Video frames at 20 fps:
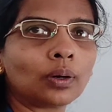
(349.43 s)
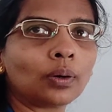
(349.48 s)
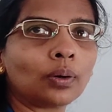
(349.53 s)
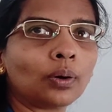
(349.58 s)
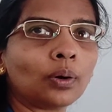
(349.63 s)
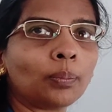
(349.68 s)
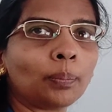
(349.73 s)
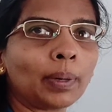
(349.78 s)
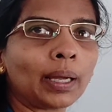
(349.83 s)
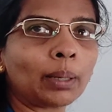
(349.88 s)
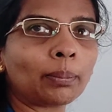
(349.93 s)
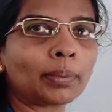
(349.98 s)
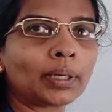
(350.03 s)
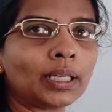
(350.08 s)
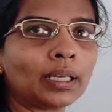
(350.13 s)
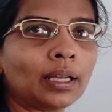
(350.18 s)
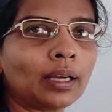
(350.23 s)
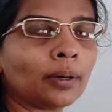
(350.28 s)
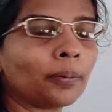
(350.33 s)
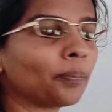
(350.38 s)
Hope I am
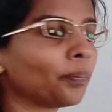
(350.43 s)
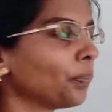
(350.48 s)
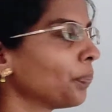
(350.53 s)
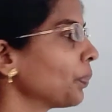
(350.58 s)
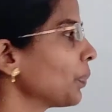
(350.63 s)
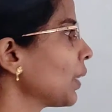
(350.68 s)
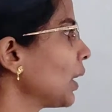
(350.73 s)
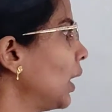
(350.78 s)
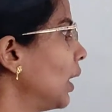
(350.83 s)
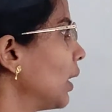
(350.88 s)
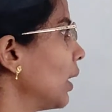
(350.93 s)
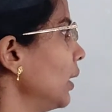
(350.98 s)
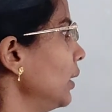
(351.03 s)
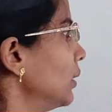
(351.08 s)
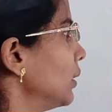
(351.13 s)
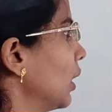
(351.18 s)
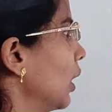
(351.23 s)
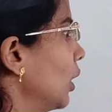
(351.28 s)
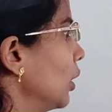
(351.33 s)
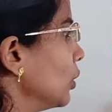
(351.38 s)
clear. Right?
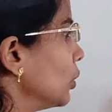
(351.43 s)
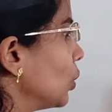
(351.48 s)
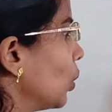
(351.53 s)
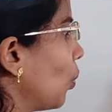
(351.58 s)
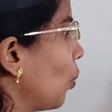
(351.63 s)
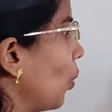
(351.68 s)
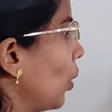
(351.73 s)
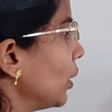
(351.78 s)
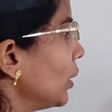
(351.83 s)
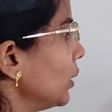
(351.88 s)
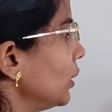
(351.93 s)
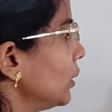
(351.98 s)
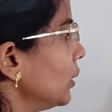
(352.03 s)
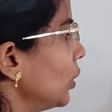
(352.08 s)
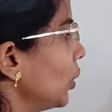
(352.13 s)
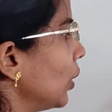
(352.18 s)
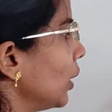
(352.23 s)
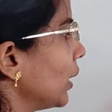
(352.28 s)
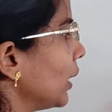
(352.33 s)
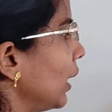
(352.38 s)
So what is
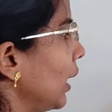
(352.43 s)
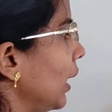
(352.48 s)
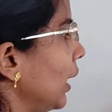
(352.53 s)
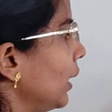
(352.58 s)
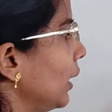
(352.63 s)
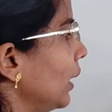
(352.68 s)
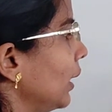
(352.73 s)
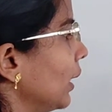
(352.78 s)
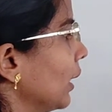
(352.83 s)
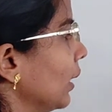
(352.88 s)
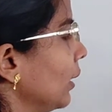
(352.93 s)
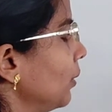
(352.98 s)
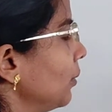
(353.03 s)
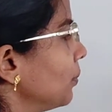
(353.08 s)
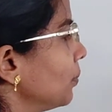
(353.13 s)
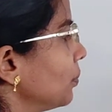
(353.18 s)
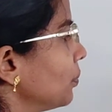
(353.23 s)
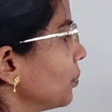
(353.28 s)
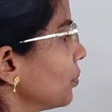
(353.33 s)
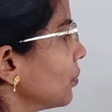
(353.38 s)
your A here?
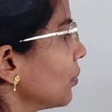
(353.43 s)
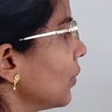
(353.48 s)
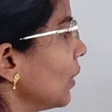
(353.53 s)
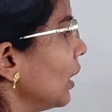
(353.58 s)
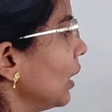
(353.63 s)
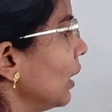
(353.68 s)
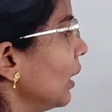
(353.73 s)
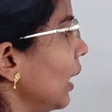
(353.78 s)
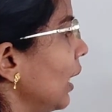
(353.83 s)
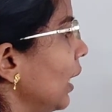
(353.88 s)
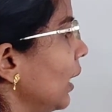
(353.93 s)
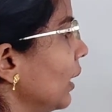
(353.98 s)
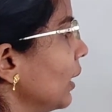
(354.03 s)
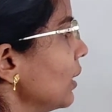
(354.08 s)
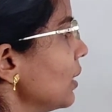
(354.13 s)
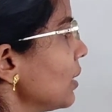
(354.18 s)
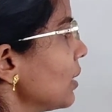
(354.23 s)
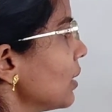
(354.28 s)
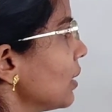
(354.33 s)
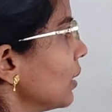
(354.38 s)
A
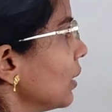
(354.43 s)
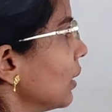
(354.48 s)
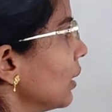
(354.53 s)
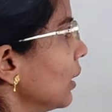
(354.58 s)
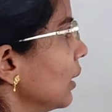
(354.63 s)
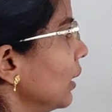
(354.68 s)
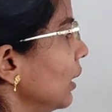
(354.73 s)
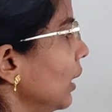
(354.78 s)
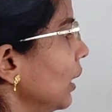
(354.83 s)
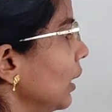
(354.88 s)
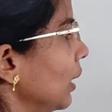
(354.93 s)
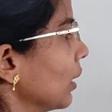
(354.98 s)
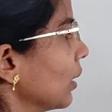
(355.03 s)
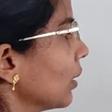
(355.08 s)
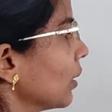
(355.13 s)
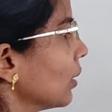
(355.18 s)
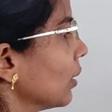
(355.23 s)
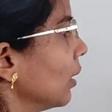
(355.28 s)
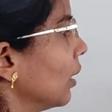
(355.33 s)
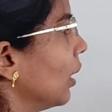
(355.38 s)
is E.
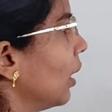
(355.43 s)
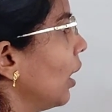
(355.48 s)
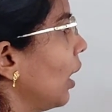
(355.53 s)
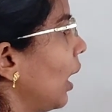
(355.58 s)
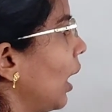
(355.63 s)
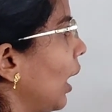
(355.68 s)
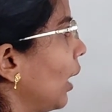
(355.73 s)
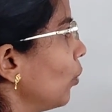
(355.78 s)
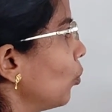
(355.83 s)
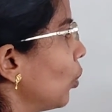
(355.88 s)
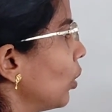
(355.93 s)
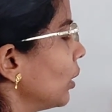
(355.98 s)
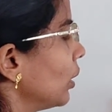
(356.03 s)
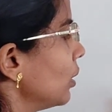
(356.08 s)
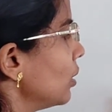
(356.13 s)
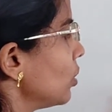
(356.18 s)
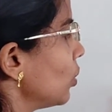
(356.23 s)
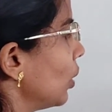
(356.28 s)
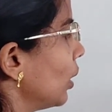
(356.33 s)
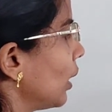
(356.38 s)
And what
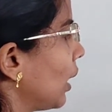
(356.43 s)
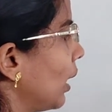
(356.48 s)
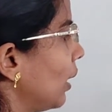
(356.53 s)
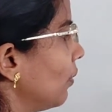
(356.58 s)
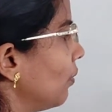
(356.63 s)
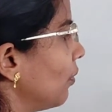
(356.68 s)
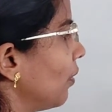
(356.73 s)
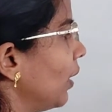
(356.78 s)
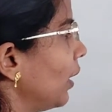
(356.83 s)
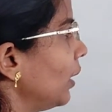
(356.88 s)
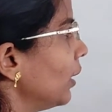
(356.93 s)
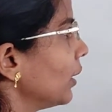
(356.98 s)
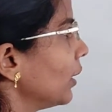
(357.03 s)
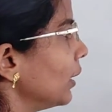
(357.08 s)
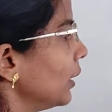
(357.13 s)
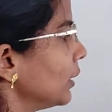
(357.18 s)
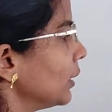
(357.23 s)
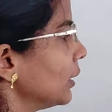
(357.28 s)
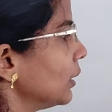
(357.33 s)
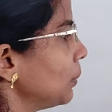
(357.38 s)
is your
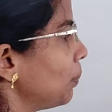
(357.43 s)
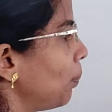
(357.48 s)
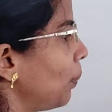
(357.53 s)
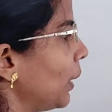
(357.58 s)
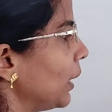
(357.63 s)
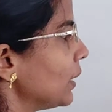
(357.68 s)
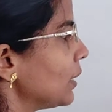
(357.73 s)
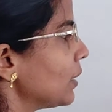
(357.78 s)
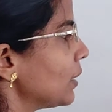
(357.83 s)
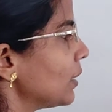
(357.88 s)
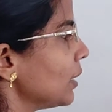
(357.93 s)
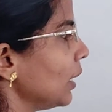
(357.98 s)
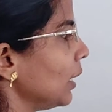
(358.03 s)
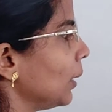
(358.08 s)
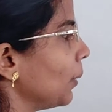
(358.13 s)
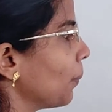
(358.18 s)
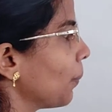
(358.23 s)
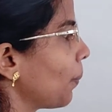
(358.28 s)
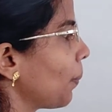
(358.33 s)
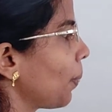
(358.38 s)
alpha? It is plus
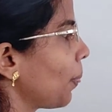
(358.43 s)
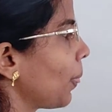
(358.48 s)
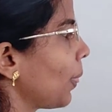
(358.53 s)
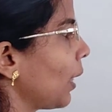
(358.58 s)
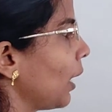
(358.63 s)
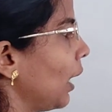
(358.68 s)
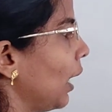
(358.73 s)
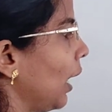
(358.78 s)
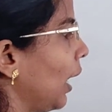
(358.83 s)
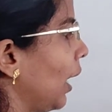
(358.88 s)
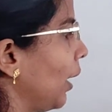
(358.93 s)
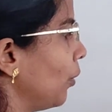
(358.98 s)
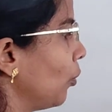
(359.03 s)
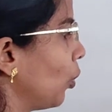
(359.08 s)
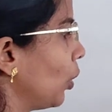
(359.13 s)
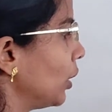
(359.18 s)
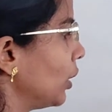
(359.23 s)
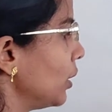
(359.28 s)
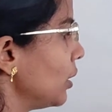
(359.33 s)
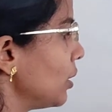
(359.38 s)
T. And
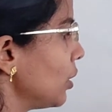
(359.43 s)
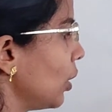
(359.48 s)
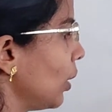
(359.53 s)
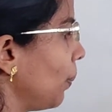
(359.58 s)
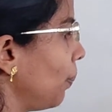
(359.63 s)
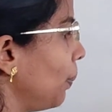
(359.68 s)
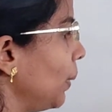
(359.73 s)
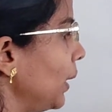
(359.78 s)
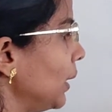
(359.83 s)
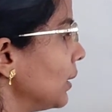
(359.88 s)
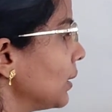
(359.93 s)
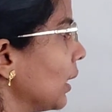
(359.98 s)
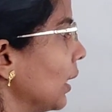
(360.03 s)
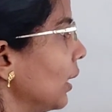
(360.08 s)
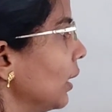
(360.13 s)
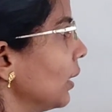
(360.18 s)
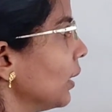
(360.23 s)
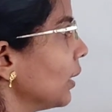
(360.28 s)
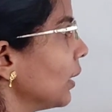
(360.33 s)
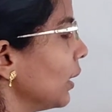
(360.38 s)
what is your
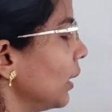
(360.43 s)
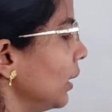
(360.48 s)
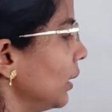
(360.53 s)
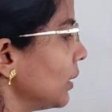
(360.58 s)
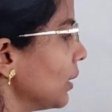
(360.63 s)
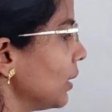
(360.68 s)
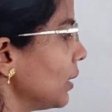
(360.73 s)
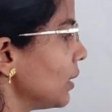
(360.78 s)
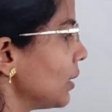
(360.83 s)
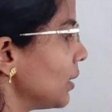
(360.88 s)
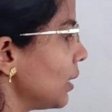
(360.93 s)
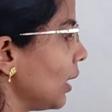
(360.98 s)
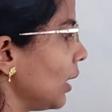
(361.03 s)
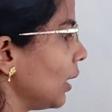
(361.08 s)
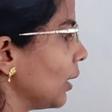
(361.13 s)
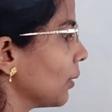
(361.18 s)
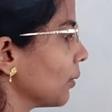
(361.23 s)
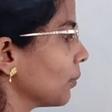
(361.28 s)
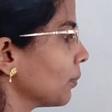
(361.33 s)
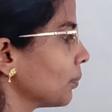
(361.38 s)
beta? It is
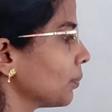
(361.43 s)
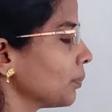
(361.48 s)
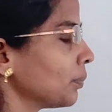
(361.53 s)
T.